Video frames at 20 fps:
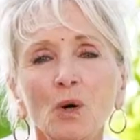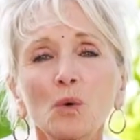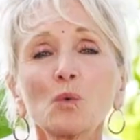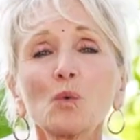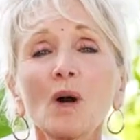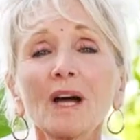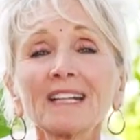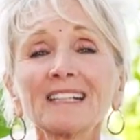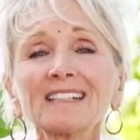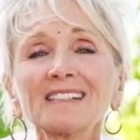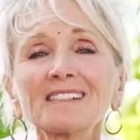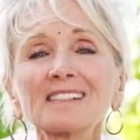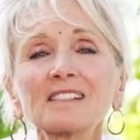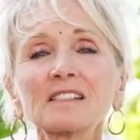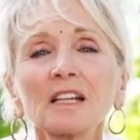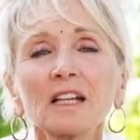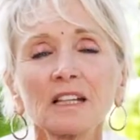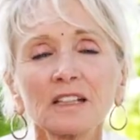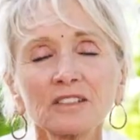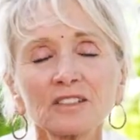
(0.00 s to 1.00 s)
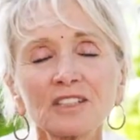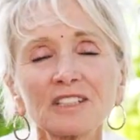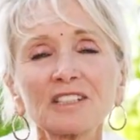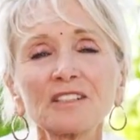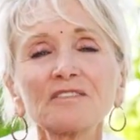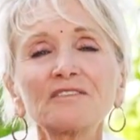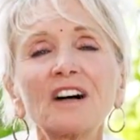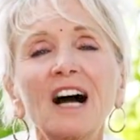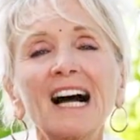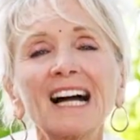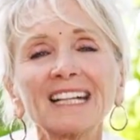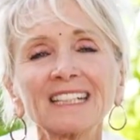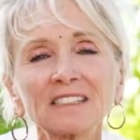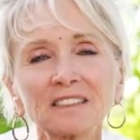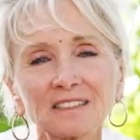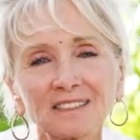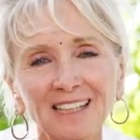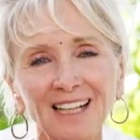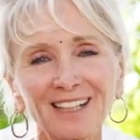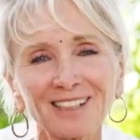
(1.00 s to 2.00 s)
What is the divine
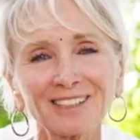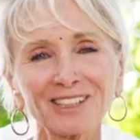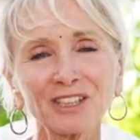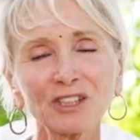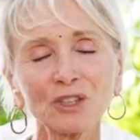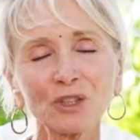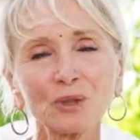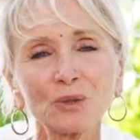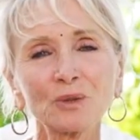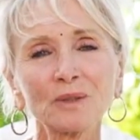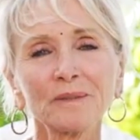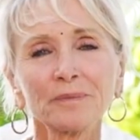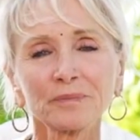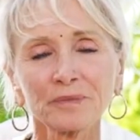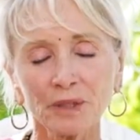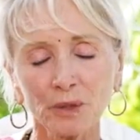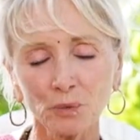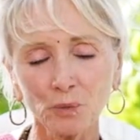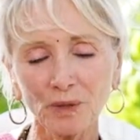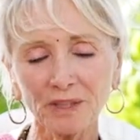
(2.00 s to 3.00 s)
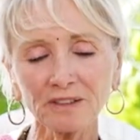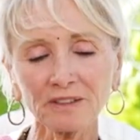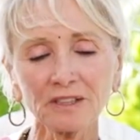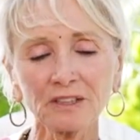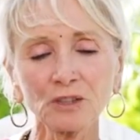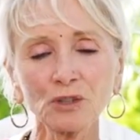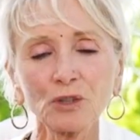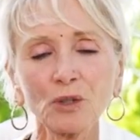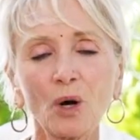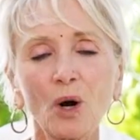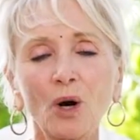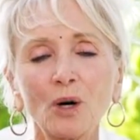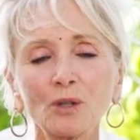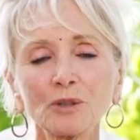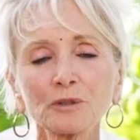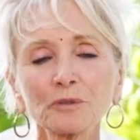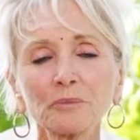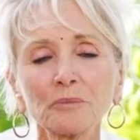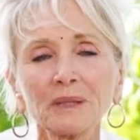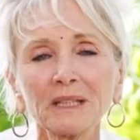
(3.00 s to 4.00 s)
telling you within your
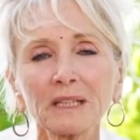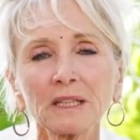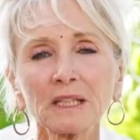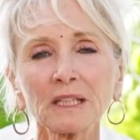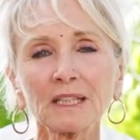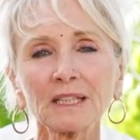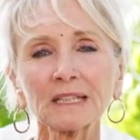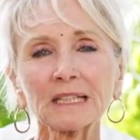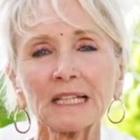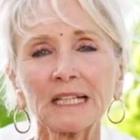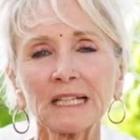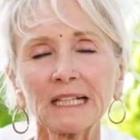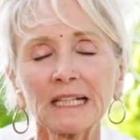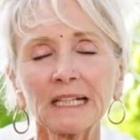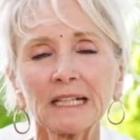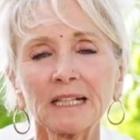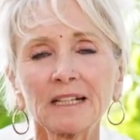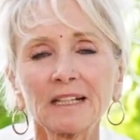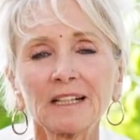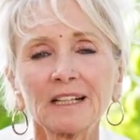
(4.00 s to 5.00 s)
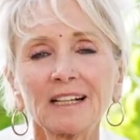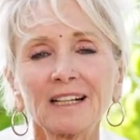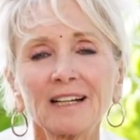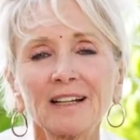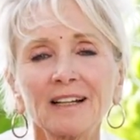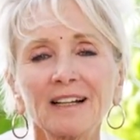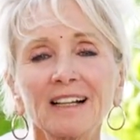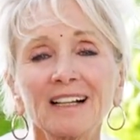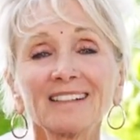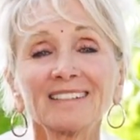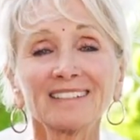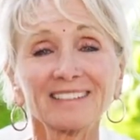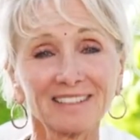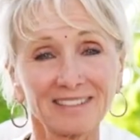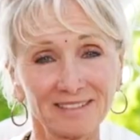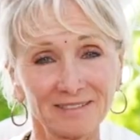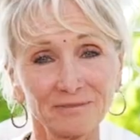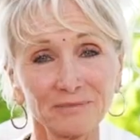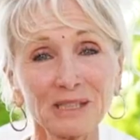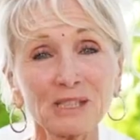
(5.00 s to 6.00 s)
own being?
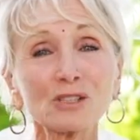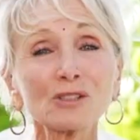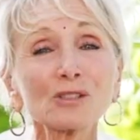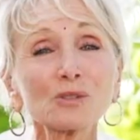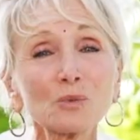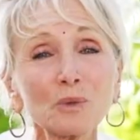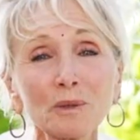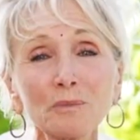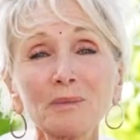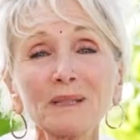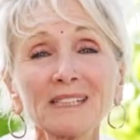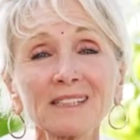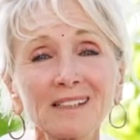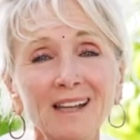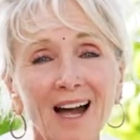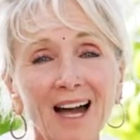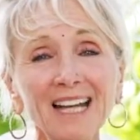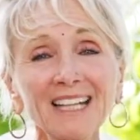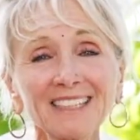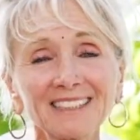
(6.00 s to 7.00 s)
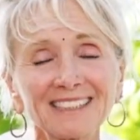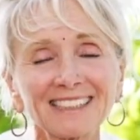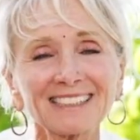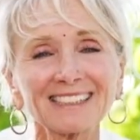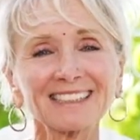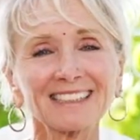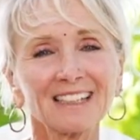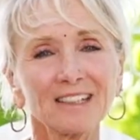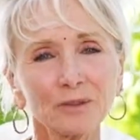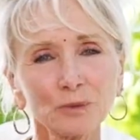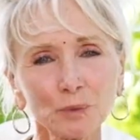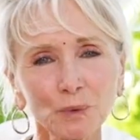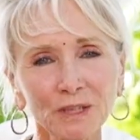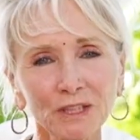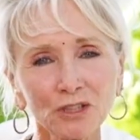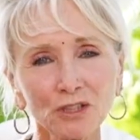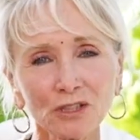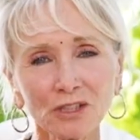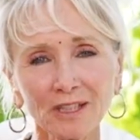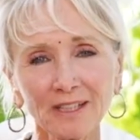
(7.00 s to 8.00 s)
Because we've been guided.
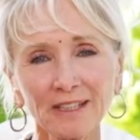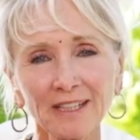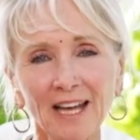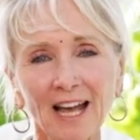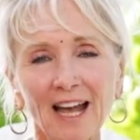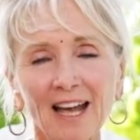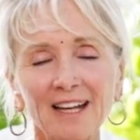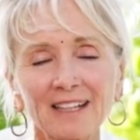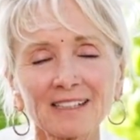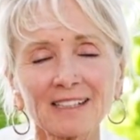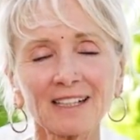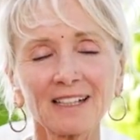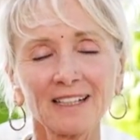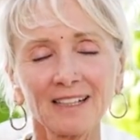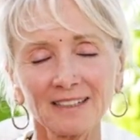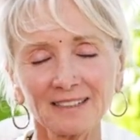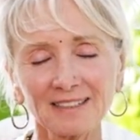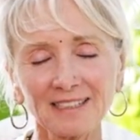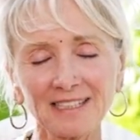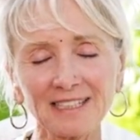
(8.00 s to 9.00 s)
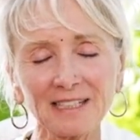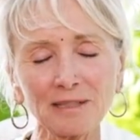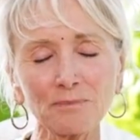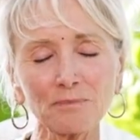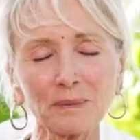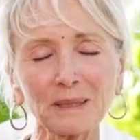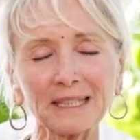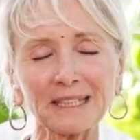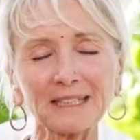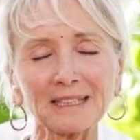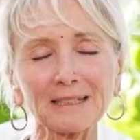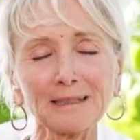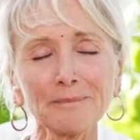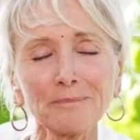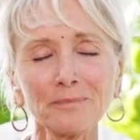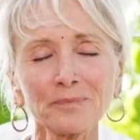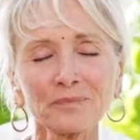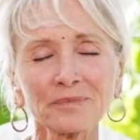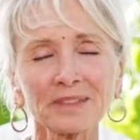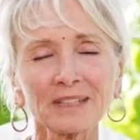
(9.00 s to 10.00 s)
When you connect deeply,
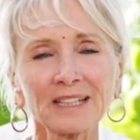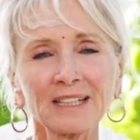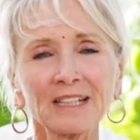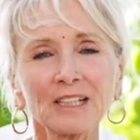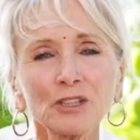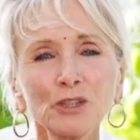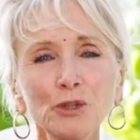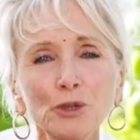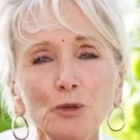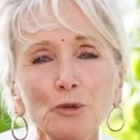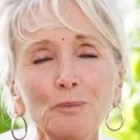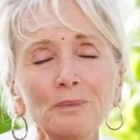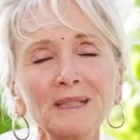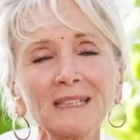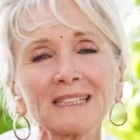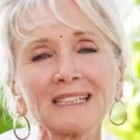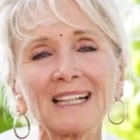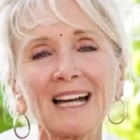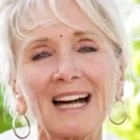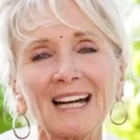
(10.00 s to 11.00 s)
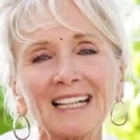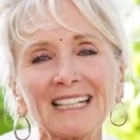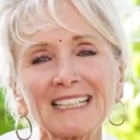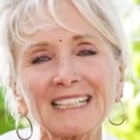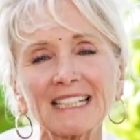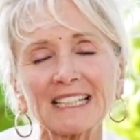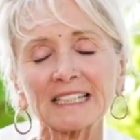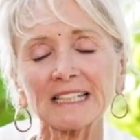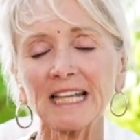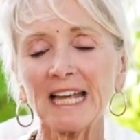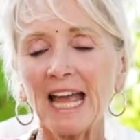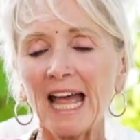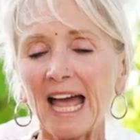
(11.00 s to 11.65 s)
you've been guided.